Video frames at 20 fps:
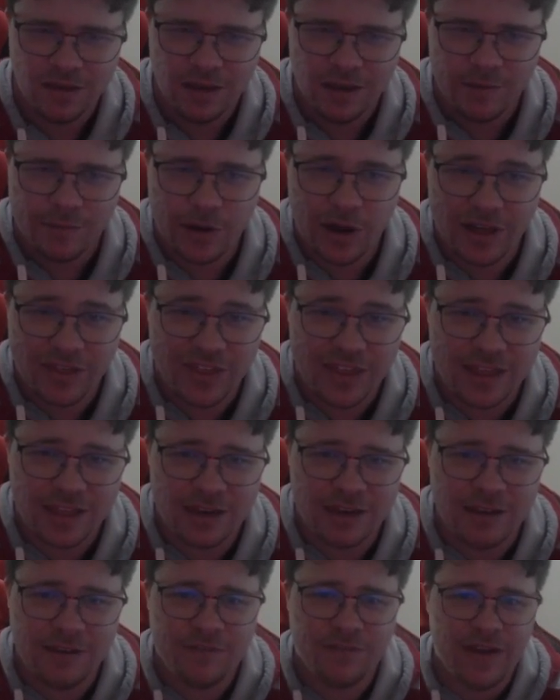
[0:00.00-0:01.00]
But I think that
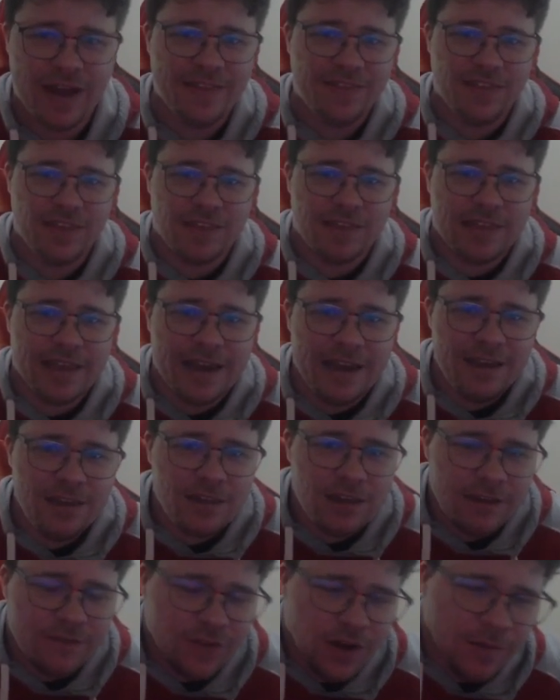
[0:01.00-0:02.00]
if at this stage,
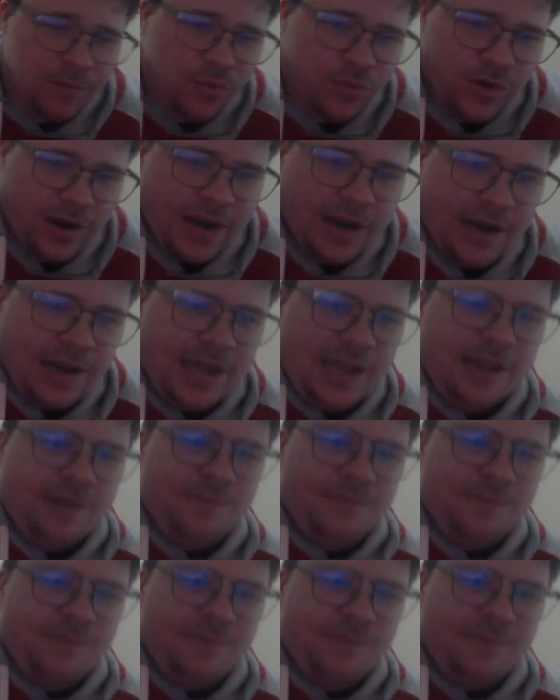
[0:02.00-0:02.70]
if I'm Port Adelaide,